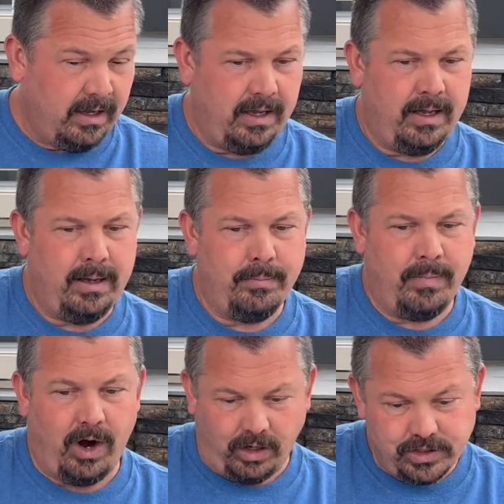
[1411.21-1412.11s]

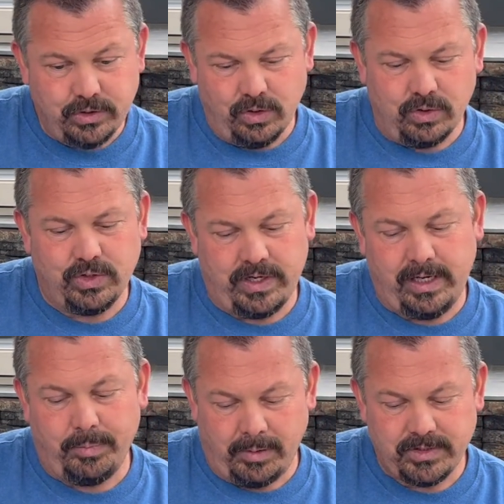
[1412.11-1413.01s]
Ours through Local
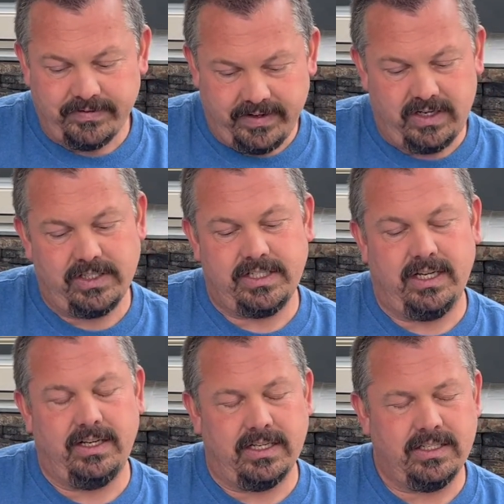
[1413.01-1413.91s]
290 Plumbers and Fitters
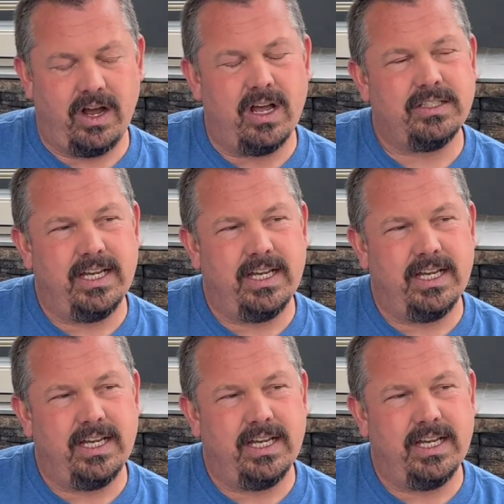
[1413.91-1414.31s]
does cost.